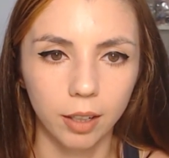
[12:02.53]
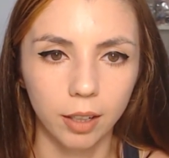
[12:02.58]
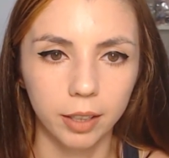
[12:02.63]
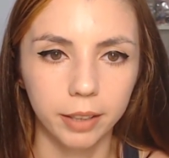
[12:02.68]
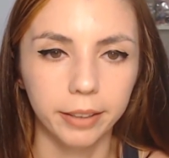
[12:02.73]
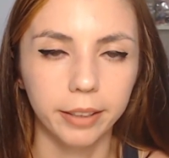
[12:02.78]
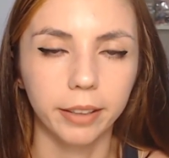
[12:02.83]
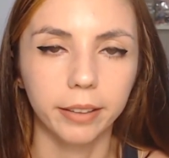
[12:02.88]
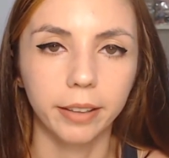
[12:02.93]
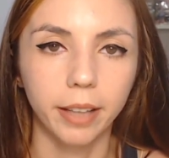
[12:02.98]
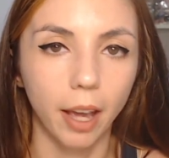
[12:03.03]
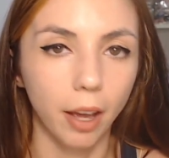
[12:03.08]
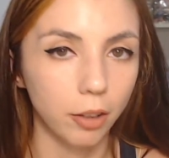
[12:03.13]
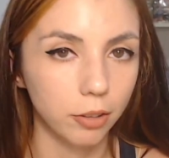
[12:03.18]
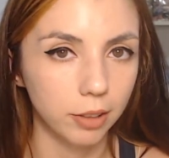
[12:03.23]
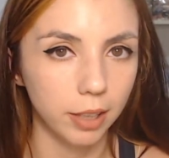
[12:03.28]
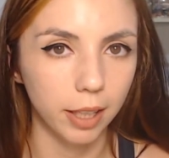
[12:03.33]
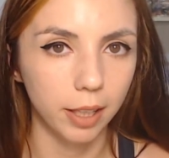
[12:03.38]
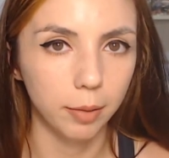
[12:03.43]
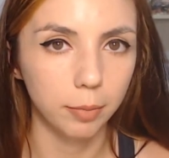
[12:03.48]
in the
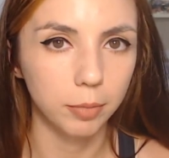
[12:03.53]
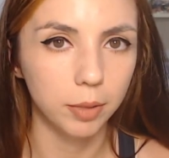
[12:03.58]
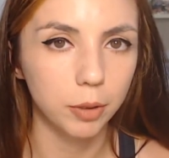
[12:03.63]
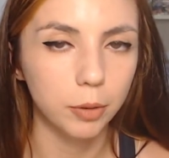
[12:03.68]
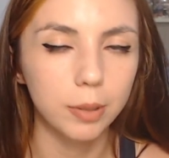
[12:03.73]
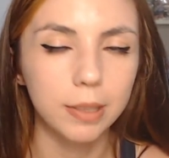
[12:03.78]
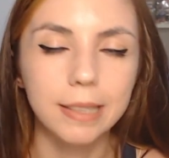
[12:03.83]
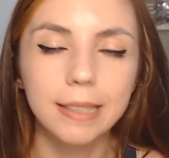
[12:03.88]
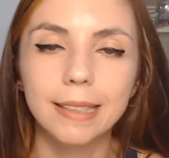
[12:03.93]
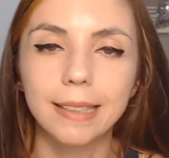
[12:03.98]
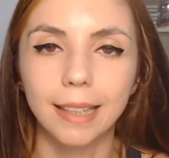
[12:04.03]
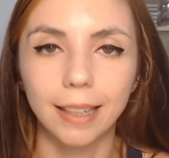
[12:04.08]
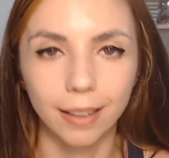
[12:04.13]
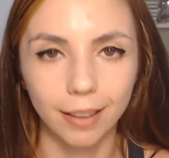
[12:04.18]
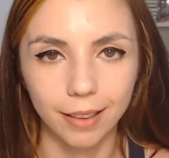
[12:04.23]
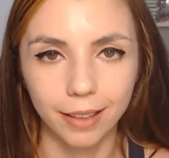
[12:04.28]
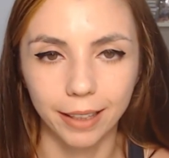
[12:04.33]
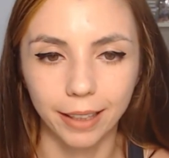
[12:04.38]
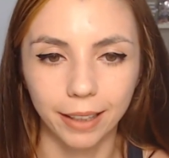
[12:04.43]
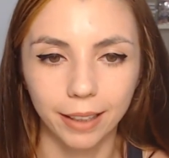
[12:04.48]
account name there was
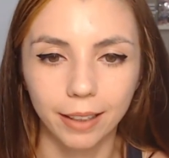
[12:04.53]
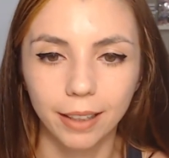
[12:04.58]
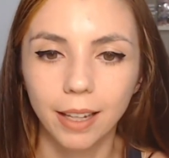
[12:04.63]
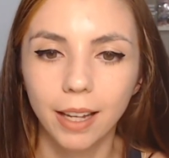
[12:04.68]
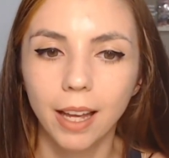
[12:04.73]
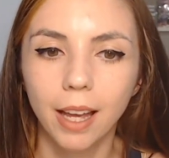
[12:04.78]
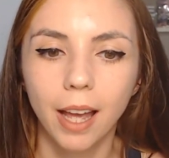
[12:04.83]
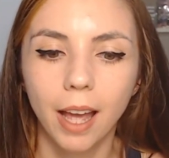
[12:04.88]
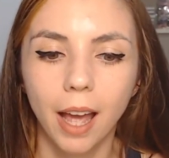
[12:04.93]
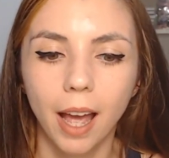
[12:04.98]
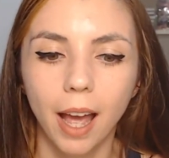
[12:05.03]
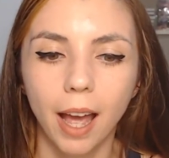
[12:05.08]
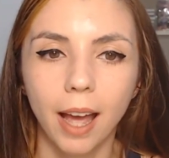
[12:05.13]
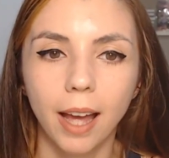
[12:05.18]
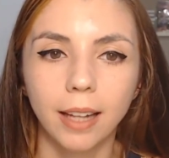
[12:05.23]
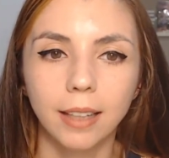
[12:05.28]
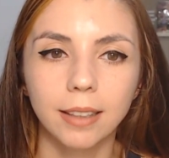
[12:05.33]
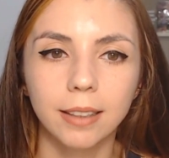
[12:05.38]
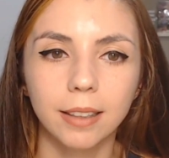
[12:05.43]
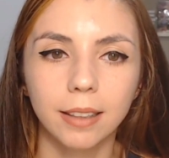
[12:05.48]
nothing,
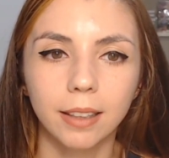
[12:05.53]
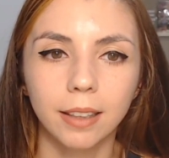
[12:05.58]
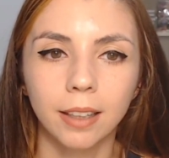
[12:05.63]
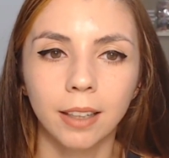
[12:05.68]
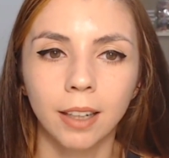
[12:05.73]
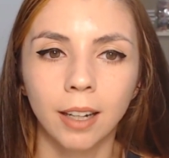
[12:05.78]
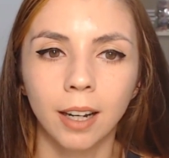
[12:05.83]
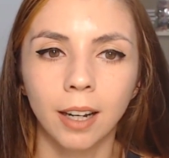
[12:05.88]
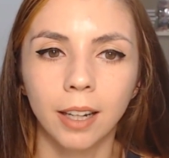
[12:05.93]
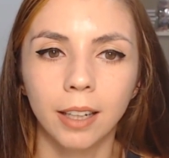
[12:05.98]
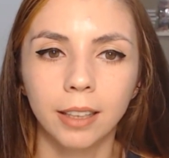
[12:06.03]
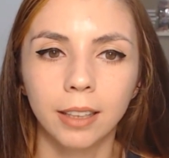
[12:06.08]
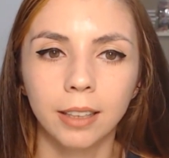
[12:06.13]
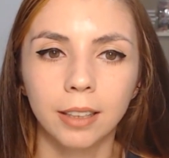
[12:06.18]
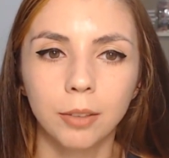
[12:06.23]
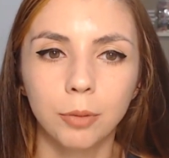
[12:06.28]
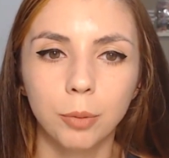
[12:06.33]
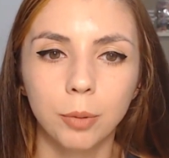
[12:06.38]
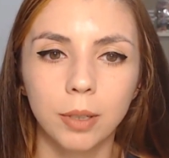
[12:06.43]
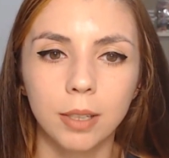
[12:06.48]
and uh,
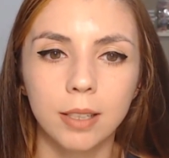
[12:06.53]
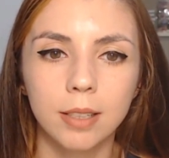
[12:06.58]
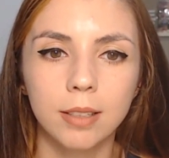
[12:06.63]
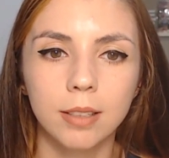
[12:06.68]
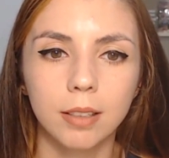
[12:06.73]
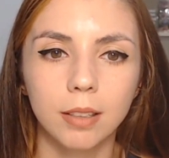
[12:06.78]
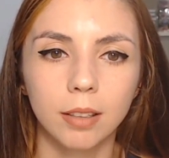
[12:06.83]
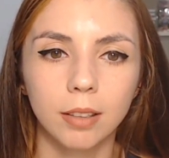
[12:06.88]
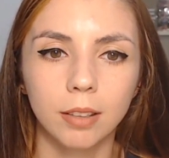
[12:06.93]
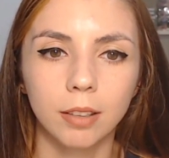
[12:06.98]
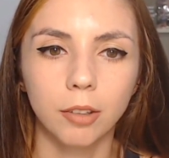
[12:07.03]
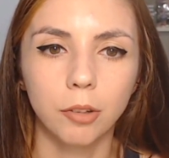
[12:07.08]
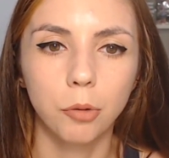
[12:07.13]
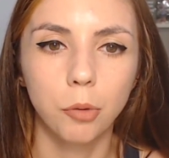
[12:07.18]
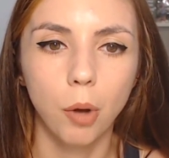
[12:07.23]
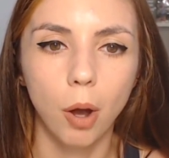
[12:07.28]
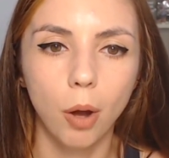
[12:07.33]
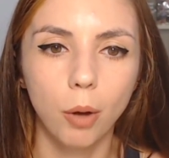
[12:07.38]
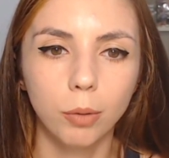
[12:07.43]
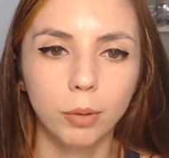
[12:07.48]
it was the
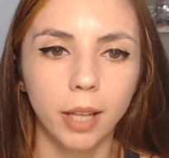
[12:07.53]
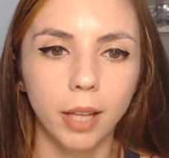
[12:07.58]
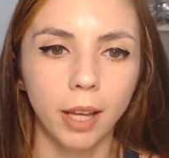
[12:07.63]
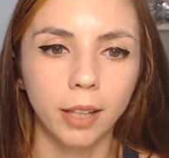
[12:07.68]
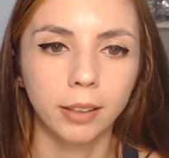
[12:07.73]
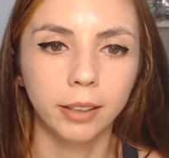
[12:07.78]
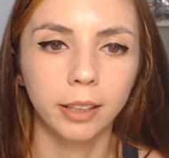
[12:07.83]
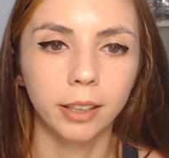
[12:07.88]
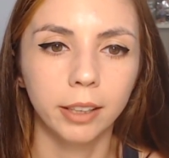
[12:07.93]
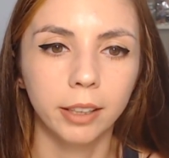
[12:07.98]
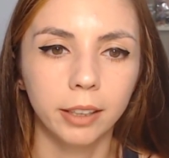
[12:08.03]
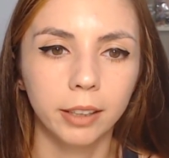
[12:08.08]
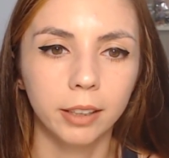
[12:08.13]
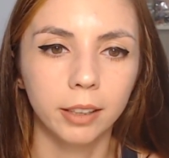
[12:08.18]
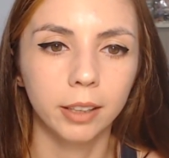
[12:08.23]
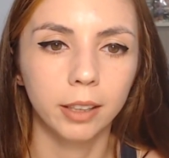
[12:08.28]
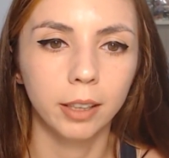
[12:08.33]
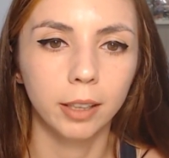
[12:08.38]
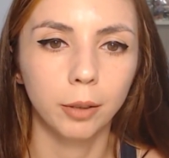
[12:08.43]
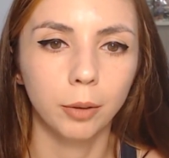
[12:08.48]
code, and
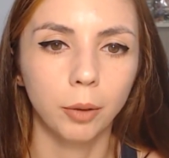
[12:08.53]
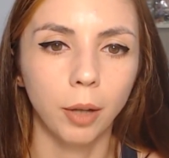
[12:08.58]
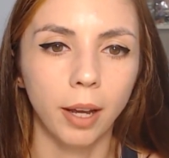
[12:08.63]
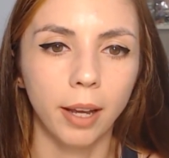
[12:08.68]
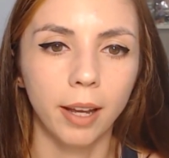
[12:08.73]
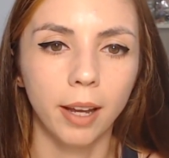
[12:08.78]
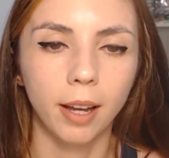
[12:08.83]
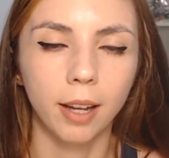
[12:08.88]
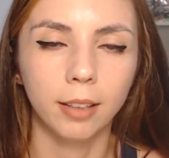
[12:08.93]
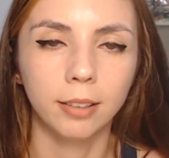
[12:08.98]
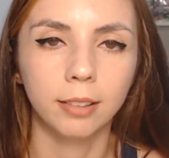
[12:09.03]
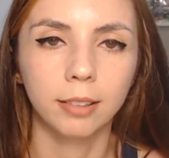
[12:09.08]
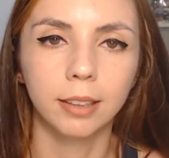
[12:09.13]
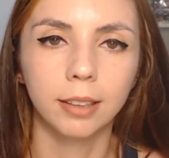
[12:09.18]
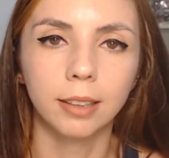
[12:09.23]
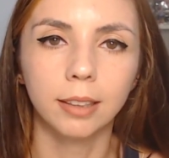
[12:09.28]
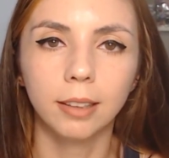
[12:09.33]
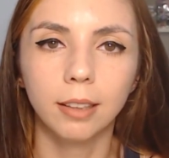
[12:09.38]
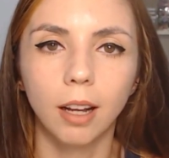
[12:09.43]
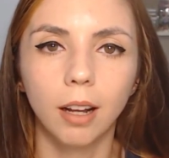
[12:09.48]
here I had
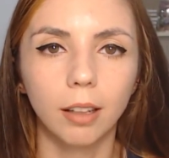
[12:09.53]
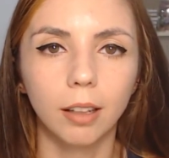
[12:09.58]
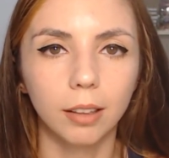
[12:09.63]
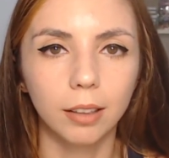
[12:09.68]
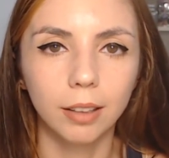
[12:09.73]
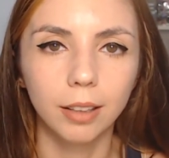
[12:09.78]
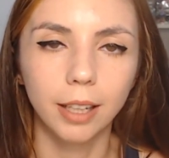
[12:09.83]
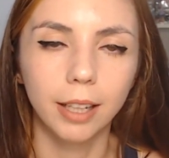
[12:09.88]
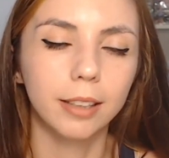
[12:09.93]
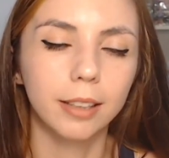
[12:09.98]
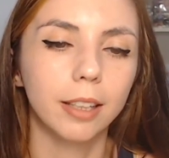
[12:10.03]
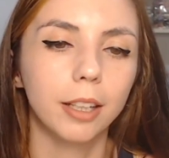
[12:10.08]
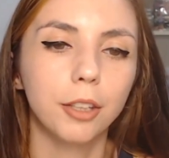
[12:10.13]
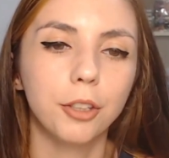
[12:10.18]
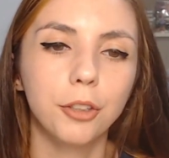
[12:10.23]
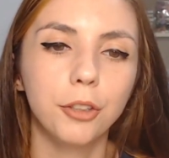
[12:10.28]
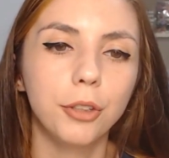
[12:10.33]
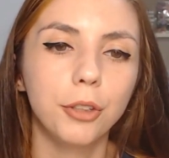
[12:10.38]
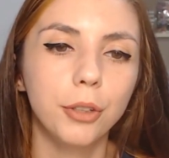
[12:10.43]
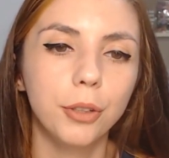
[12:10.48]
a null, and I
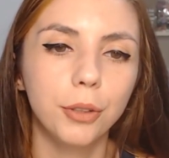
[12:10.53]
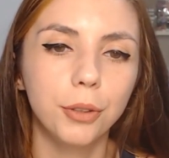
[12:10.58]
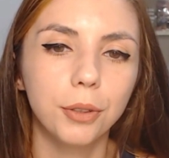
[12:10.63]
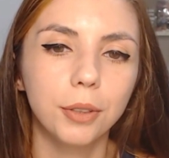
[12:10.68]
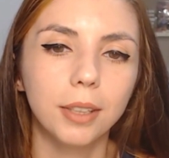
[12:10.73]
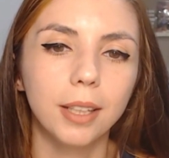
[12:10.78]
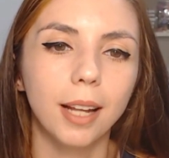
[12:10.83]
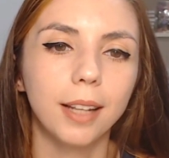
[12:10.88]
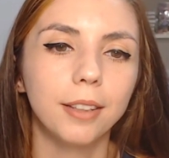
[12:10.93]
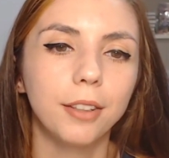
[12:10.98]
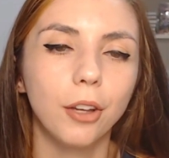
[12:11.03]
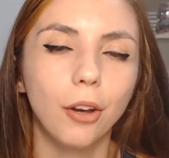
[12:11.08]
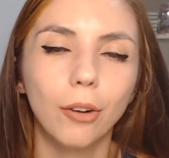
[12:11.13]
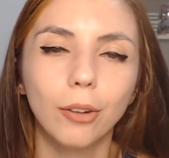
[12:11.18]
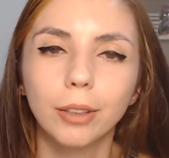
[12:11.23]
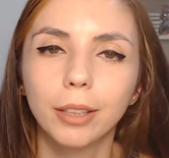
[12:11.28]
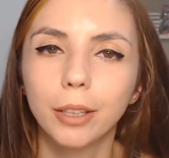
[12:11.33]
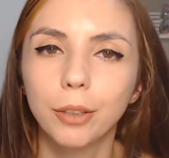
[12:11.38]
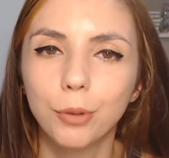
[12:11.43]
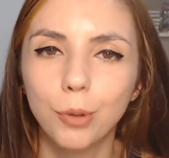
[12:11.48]
knew that the
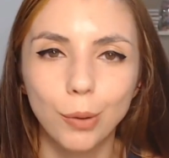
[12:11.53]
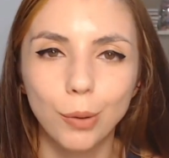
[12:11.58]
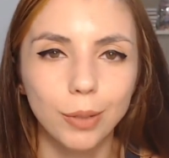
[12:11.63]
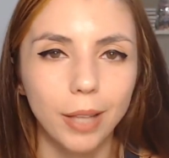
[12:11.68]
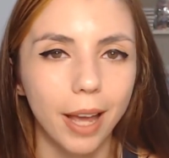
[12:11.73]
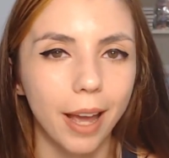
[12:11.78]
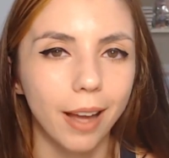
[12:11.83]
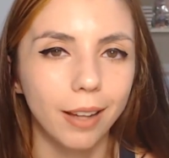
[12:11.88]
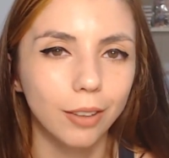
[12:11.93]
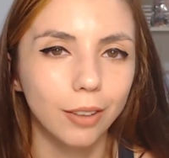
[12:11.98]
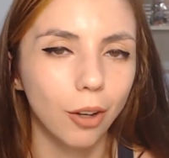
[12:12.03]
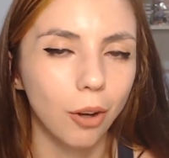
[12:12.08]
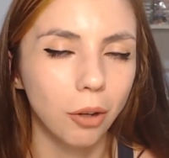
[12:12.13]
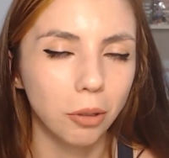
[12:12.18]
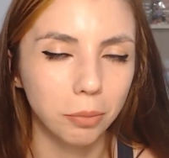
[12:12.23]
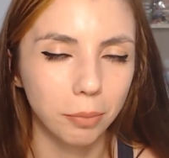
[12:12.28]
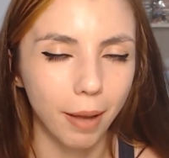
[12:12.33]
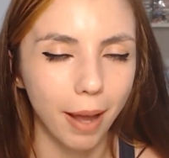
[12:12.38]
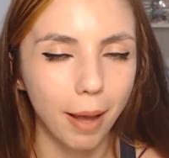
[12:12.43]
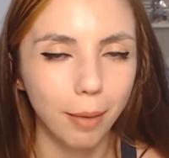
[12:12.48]
only code I had
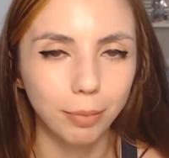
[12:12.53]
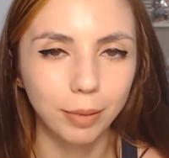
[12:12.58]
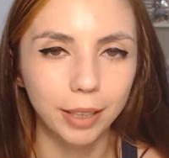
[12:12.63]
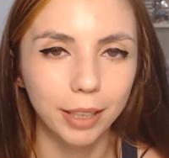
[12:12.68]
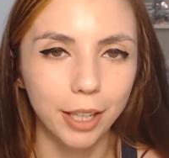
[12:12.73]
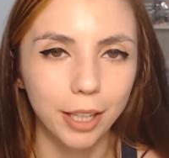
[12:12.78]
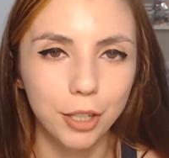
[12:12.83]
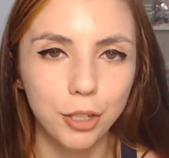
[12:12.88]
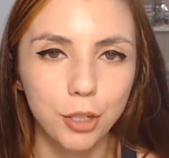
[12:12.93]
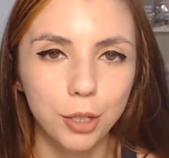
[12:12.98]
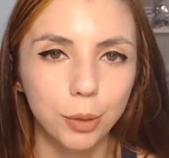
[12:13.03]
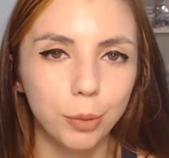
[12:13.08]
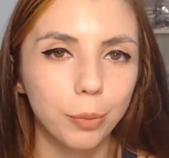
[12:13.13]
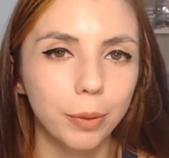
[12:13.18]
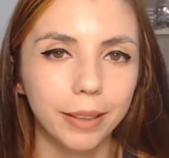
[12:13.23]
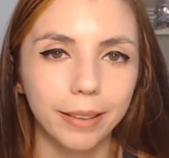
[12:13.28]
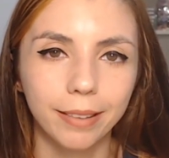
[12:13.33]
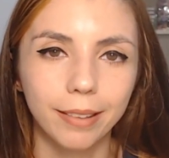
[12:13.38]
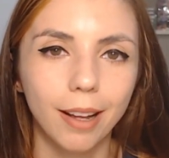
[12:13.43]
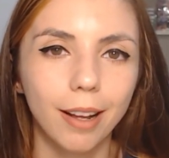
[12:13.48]
on my application
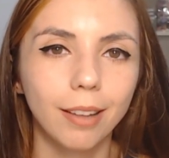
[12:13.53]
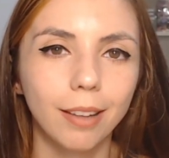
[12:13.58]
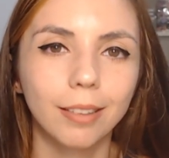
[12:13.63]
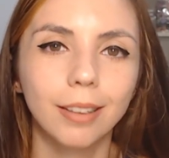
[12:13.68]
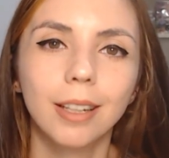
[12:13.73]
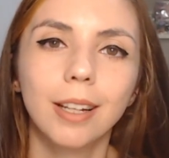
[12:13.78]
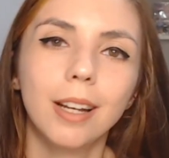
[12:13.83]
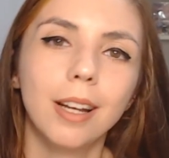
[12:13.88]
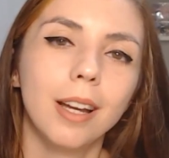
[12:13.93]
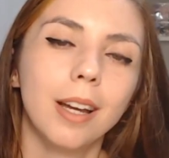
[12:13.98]
with null